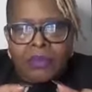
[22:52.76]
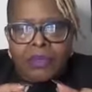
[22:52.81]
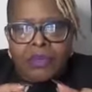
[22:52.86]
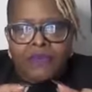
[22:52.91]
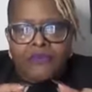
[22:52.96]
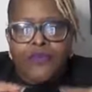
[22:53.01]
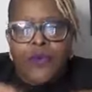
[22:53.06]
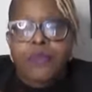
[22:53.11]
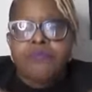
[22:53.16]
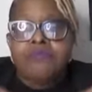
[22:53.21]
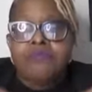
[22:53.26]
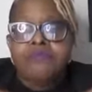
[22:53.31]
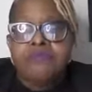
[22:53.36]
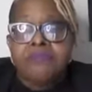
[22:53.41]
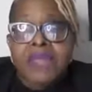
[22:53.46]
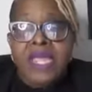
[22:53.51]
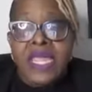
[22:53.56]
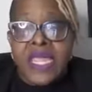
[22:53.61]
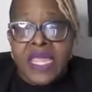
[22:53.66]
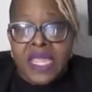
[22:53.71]
for
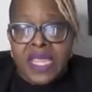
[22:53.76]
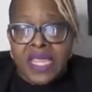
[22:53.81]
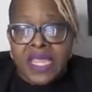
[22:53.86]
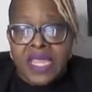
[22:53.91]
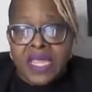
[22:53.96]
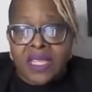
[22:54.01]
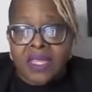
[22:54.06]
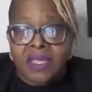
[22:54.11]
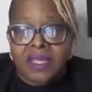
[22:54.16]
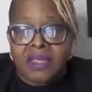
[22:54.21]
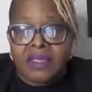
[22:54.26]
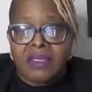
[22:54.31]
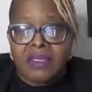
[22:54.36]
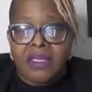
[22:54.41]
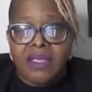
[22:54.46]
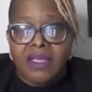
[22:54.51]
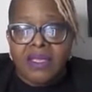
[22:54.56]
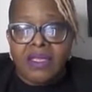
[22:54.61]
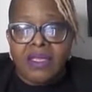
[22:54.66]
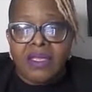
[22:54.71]
me
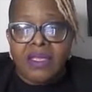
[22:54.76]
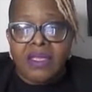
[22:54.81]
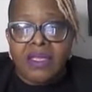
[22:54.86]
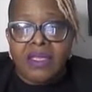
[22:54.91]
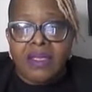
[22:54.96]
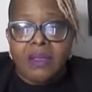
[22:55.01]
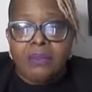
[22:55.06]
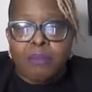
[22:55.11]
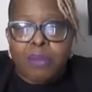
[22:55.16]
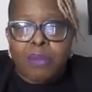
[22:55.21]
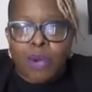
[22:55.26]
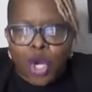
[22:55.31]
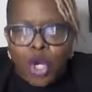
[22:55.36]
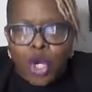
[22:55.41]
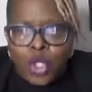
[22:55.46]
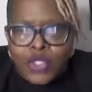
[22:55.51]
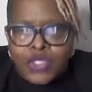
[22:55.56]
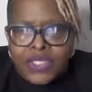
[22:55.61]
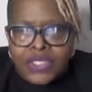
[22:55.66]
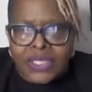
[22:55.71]

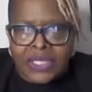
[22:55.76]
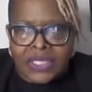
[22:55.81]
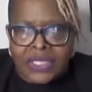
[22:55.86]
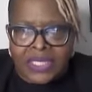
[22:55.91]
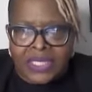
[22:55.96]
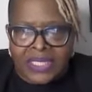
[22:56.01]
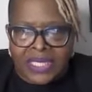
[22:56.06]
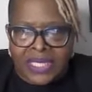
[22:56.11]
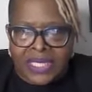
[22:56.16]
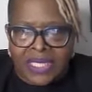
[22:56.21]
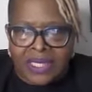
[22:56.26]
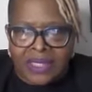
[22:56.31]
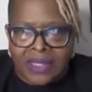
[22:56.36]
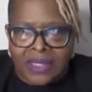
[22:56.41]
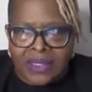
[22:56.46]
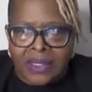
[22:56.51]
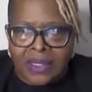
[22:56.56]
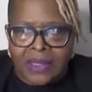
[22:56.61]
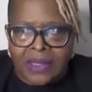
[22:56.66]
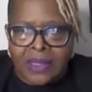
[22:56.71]
personally
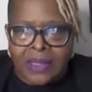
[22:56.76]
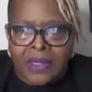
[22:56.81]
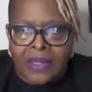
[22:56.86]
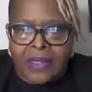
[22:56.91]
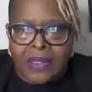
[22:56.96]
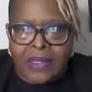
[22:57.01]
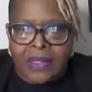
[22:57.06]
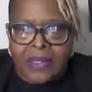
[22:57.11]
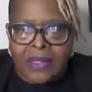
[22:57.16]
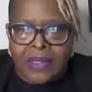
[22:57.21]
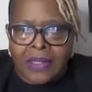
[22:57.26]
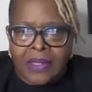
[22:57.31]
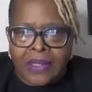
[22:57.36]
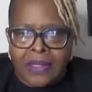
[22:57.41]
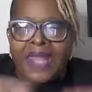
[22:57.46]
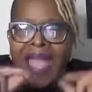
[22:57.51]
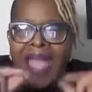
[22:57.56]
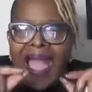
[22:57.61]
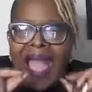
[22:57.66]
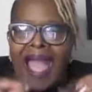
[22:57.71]

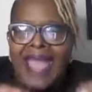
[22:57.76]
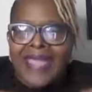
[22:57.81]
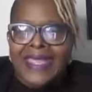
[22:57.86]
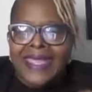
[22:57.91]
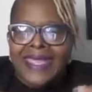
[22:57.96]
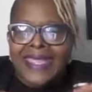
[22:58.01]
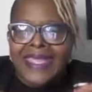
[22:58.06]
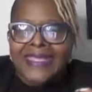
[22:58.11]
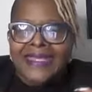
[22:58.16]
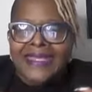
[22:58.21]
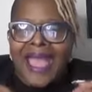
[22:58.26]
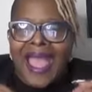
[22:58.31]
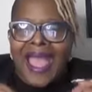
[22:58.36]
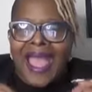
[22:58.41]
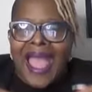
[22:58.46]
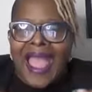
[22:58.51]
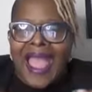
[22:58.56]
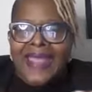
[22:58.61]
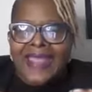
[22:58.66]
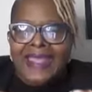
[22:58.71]
that I
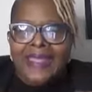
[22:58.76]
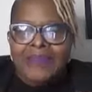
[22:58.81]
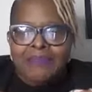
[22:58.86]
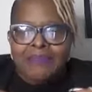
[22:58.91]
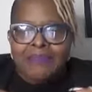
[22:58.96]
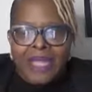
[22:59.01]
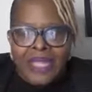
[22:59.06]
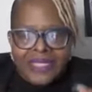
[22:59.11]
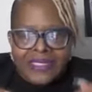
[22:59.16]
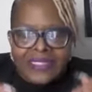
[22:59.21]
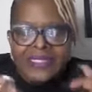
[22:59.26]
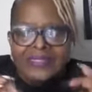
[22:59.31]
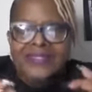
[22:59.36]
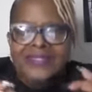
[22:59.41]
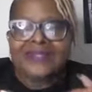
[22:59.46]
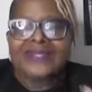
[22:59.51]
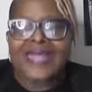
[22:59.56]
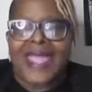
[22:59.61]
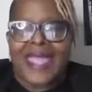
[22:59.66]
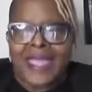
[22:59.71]
can place a
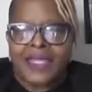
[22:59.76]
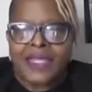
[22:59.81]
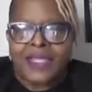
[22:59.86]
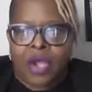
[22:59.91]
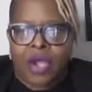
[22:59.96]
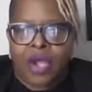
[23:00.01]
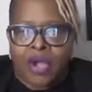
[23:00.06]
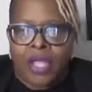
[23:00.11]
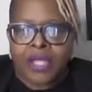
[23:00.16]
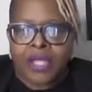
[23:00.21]
stand on?